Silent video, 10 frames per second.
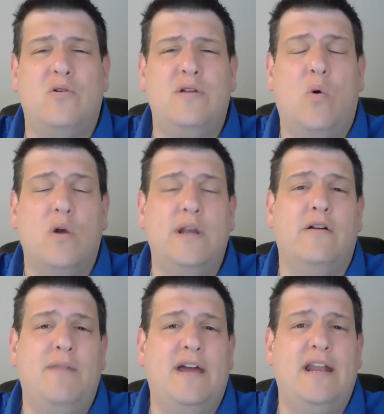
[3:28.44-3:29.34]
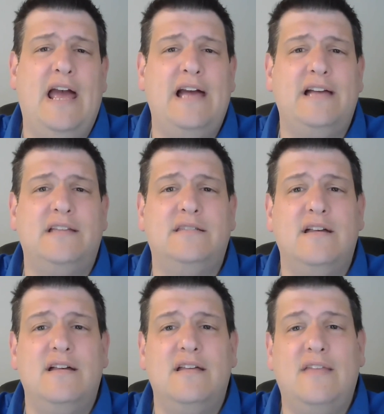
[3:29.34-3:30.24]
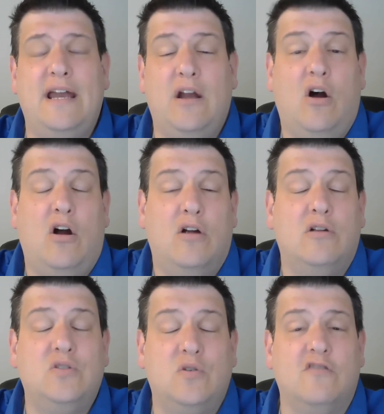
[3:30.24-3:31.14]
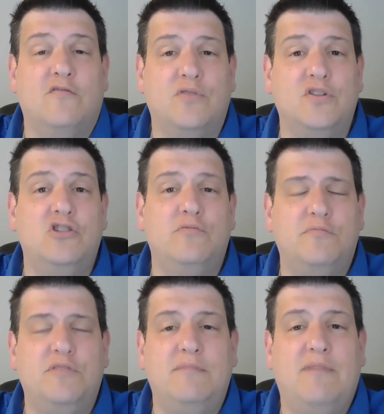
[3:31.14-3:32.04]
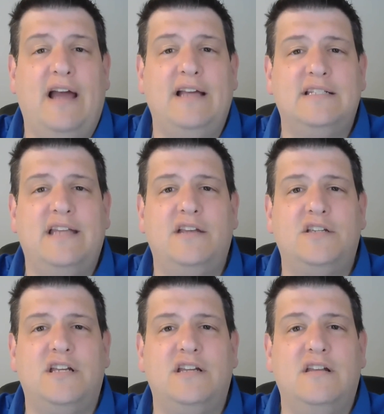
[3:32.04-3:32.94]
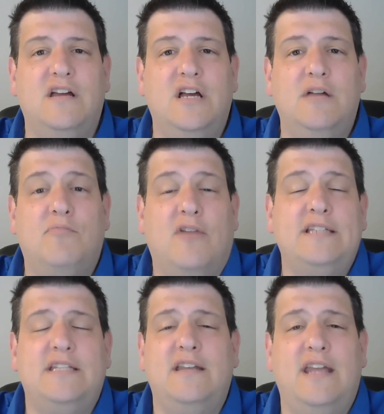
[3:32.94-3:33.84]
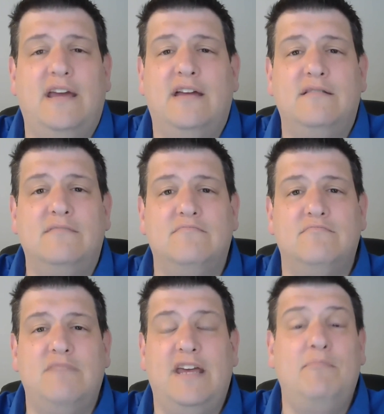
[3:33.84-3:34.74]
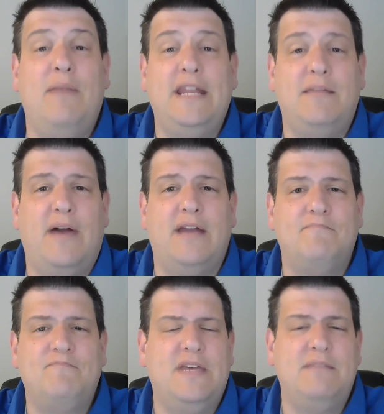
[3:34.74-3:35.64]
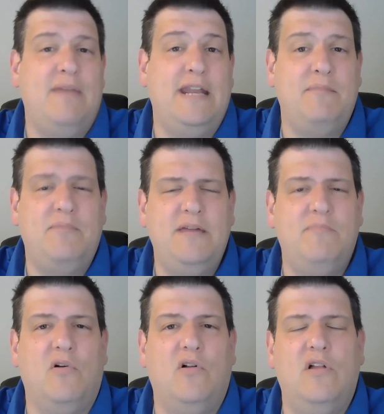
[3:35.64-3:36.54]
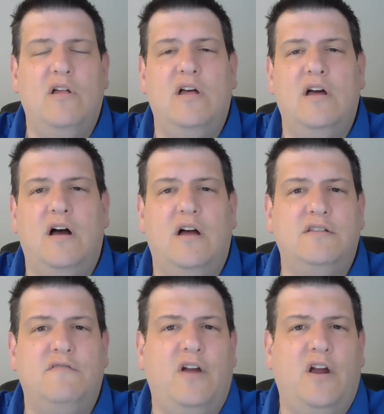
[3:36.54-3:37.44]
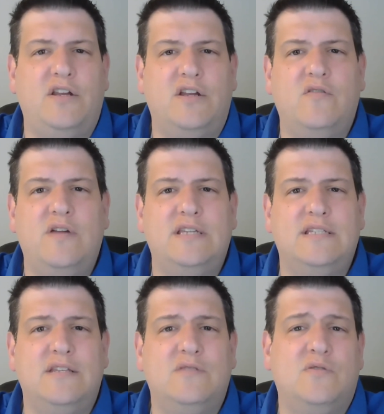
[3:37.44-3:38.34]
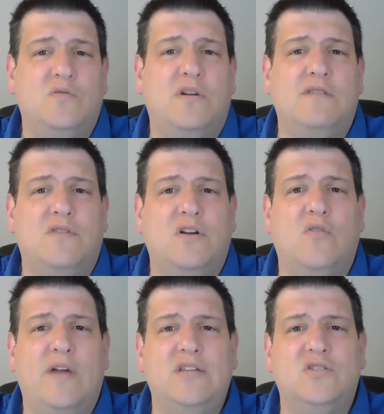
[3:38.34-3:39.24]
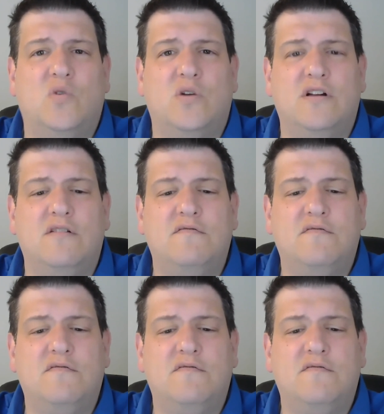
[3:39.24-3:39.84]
ordinary man has that are sort of presumably by extension present in many men, in many people to varying degrees. And this was one of the great sort of